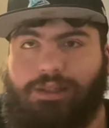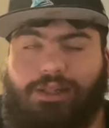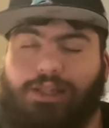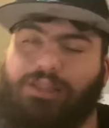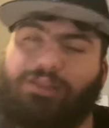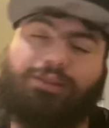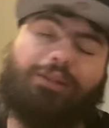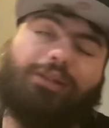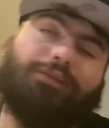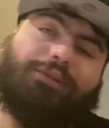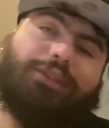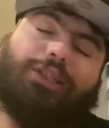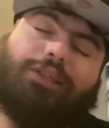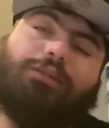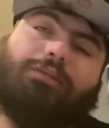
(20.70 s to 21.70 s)
that's all I
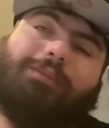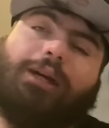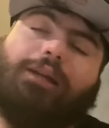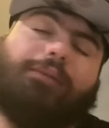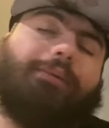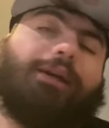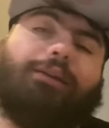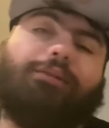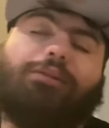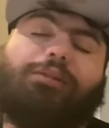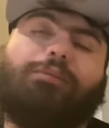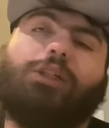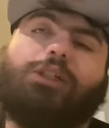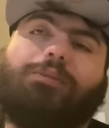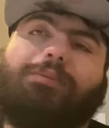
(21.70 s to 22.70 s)
really know about him. I don't know
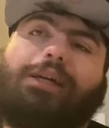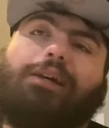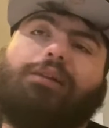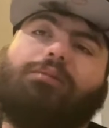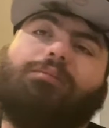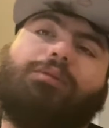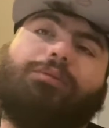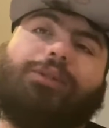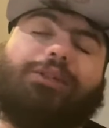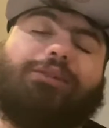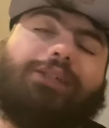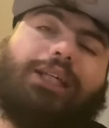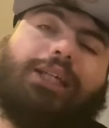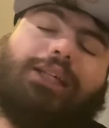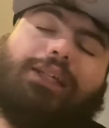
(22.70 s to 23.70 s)
much about him, but we're
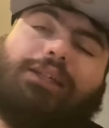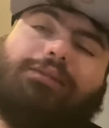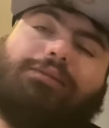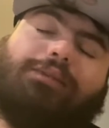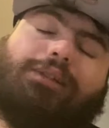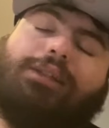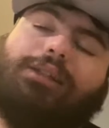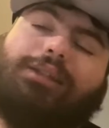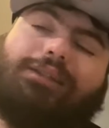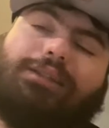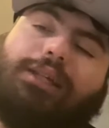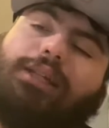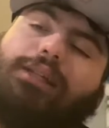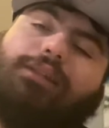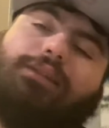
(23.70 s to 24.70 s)
going to get into it, and let's
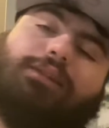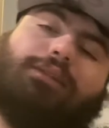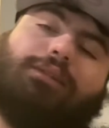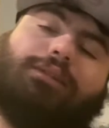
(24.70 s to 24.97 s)
get it.